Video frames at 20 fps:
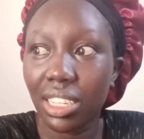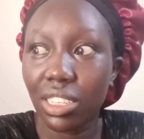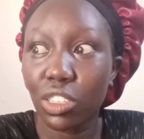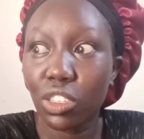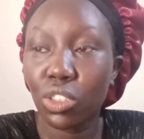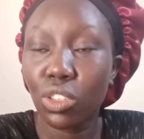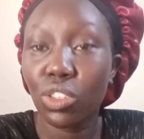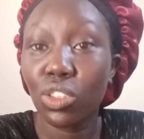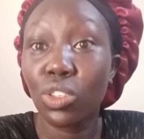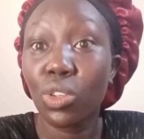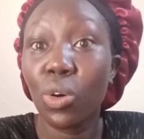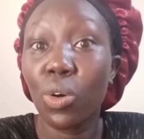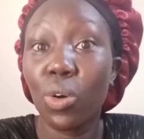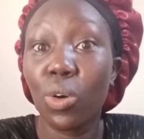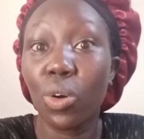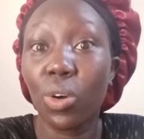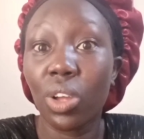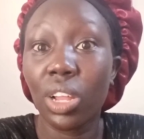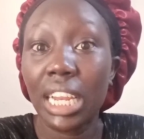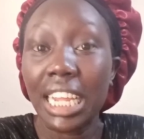It's so
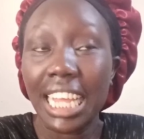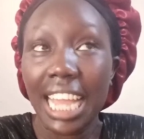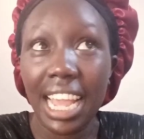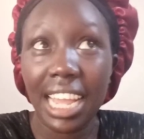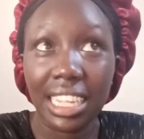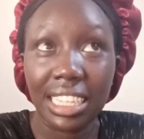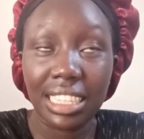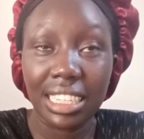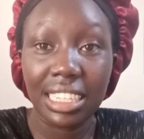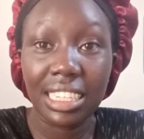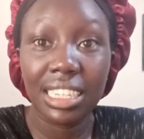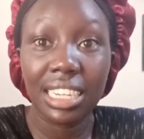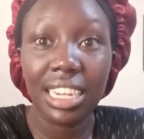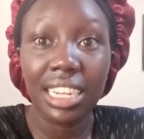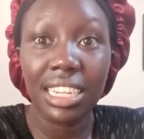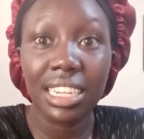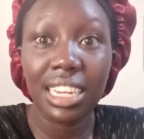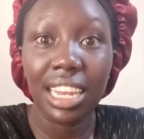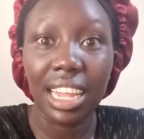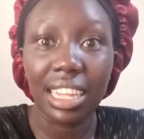cold. Guys, it
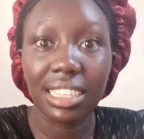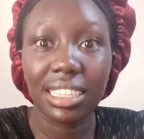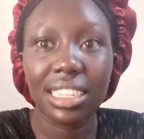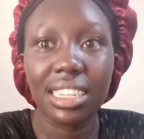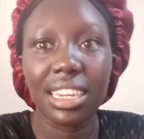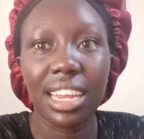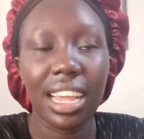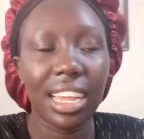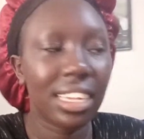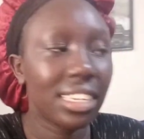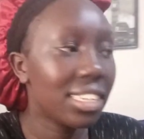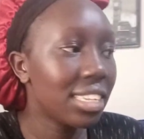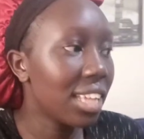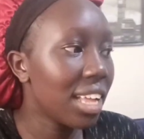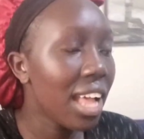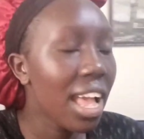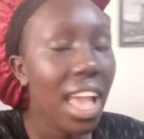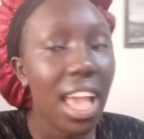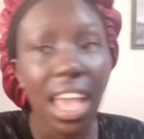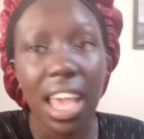rained last night.
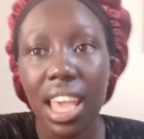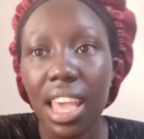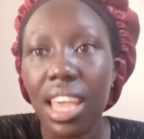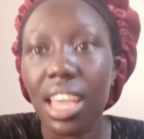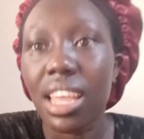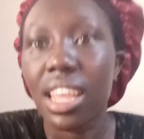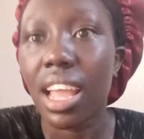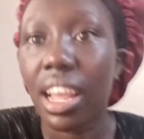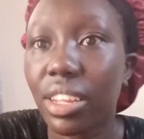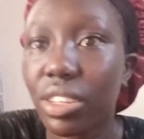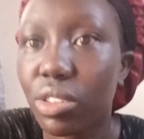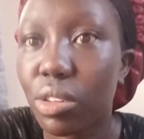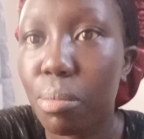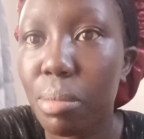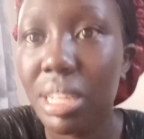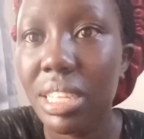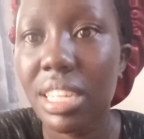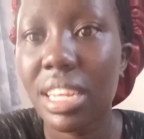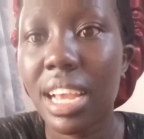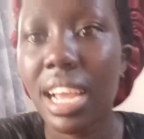Yeah, so
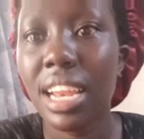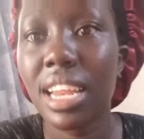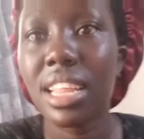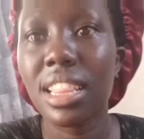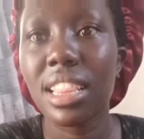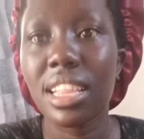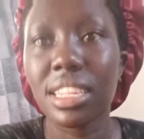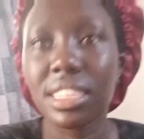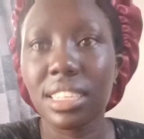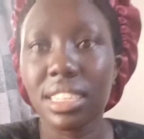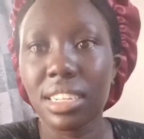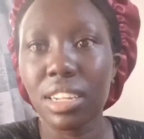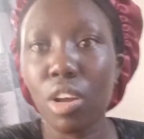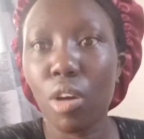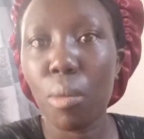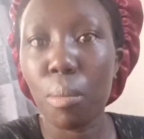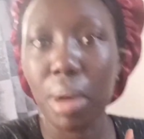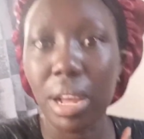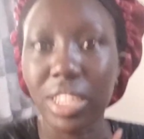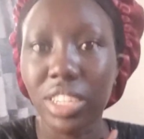basically there's
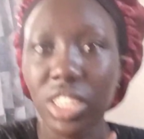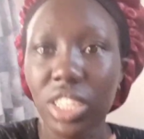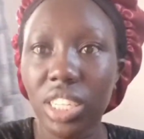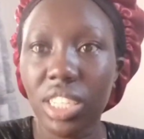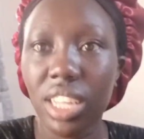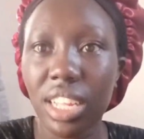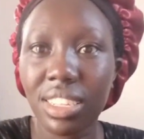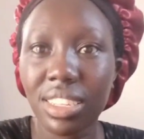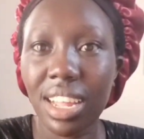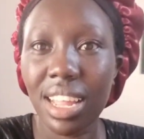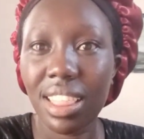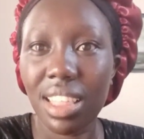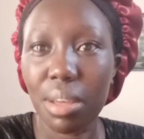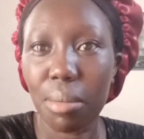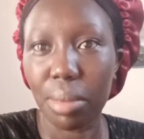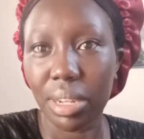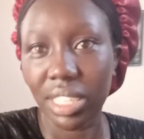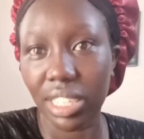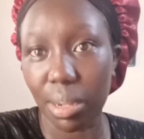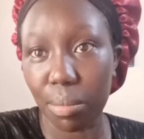
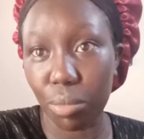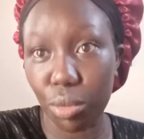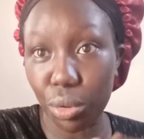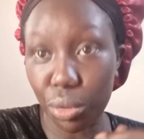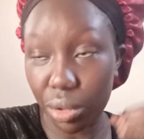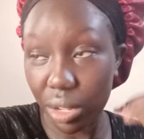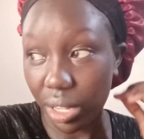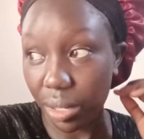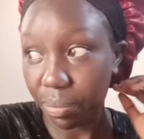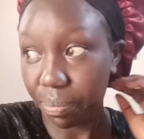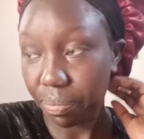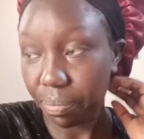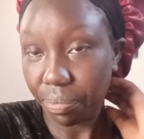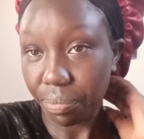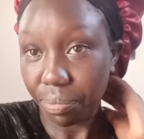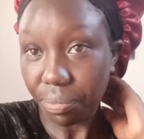nothing much I'm doing.